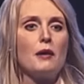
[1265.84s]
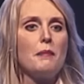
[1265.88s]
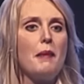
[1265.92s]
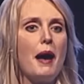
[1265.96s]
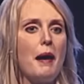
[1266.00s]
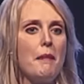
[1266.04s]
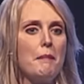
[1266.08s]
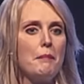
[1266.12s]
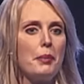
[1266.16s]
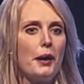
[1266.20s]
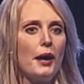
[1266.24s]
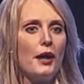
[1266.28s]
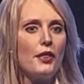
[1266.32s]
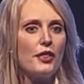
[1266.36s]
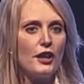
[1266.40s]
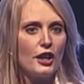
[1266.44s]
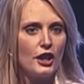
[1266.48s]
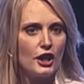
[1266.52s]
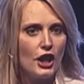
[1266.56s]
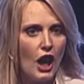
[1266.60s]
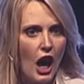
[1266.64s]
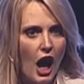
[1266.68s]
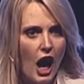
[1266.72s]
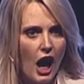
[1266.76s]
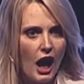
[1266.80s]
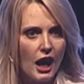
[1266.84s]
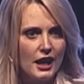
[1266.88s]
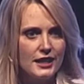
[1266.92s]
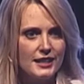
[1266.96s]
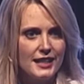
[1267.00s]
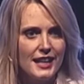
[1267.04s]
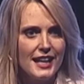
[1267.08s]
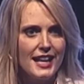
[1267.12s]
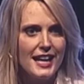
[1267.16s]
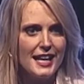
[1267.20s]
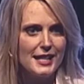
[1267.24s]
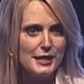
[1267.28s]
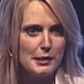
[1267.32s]
to remember that God
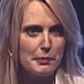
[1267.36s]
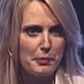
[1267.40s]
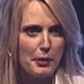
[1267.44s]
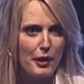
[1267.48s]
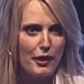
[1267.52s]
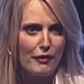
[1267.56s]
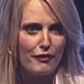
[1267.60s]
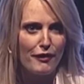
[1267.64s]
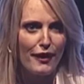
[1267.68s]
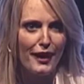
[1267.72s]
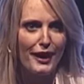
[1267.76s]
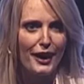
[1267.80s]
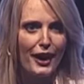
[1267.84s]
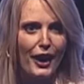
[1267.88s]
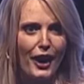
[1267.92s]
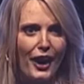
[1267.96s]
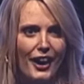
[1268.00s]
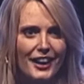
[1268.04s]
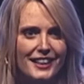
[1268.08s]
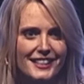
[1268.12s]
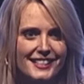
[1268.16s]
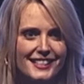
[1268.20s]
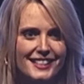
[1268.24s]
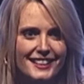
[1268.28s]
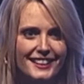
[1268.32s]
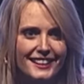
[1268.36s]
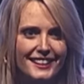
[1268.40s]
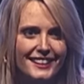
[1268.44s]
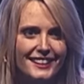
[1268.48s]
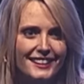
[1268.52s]
is a perfect God.